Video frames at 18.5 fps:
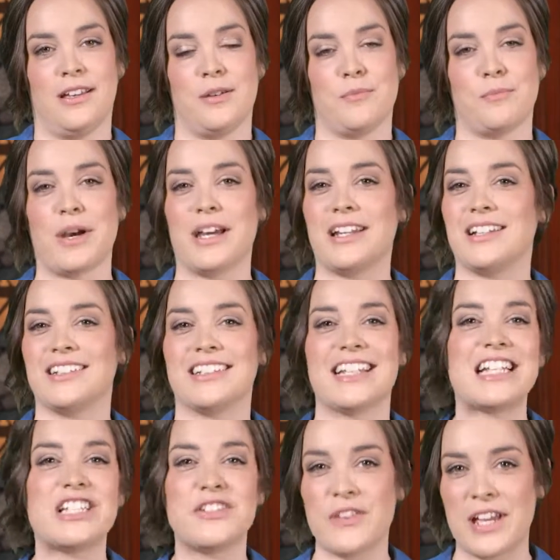But
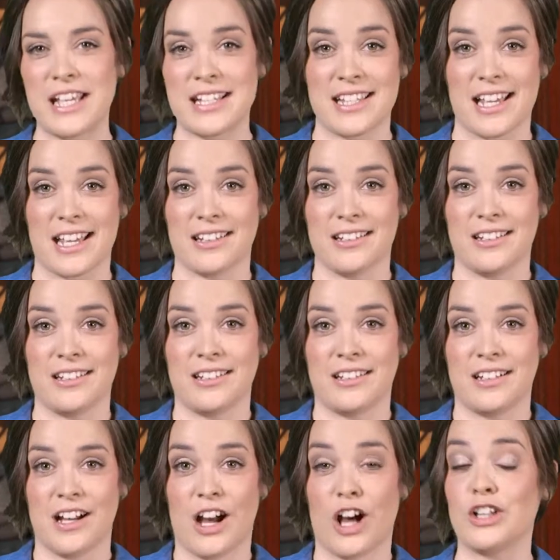let's face it,
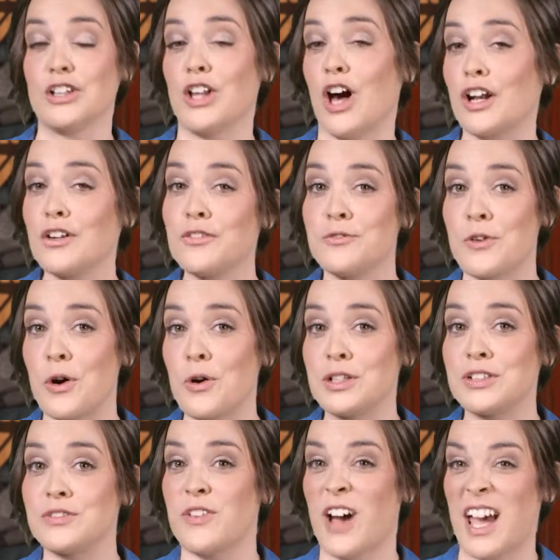a lot of
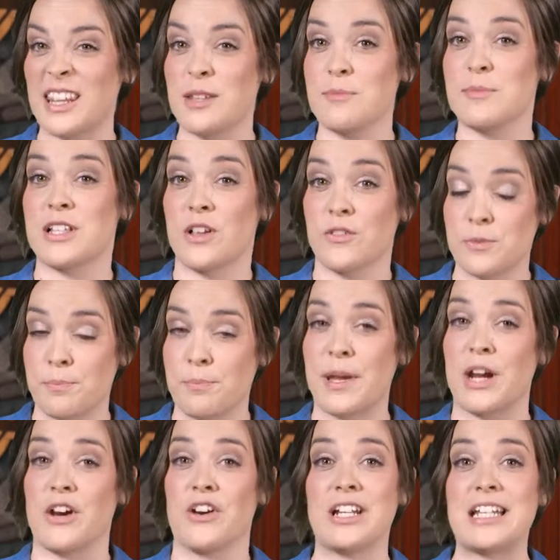folks find themselves
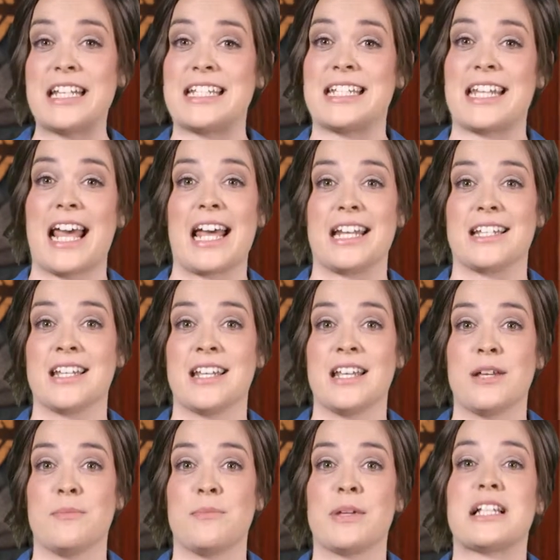buried in debt
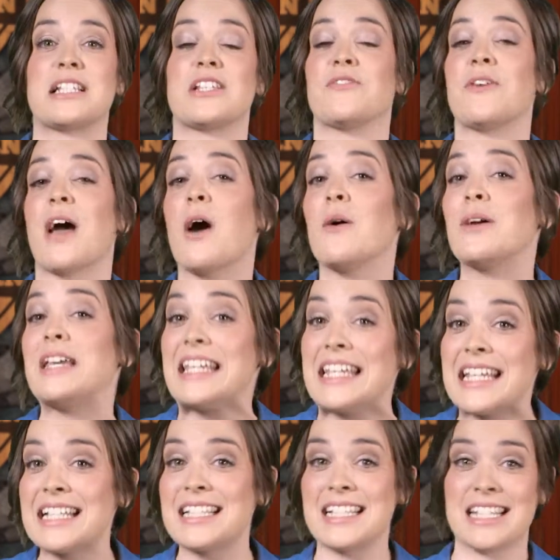because of how
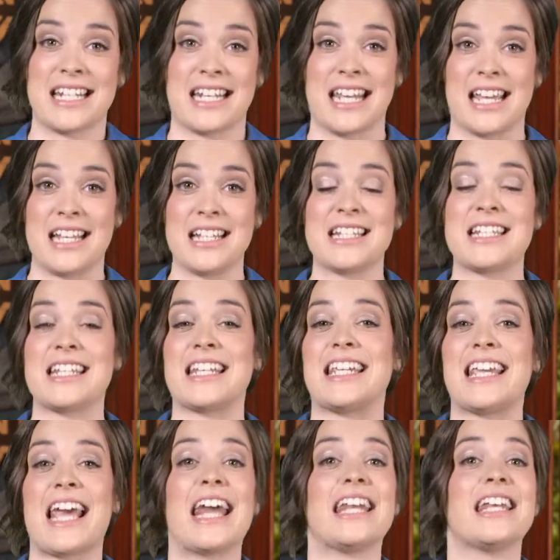easy it is to
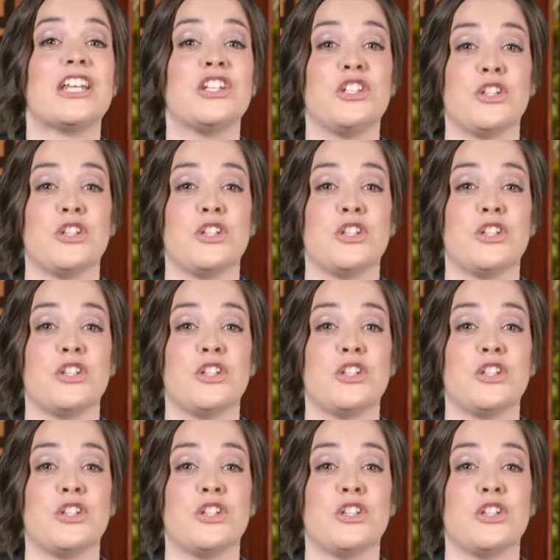get and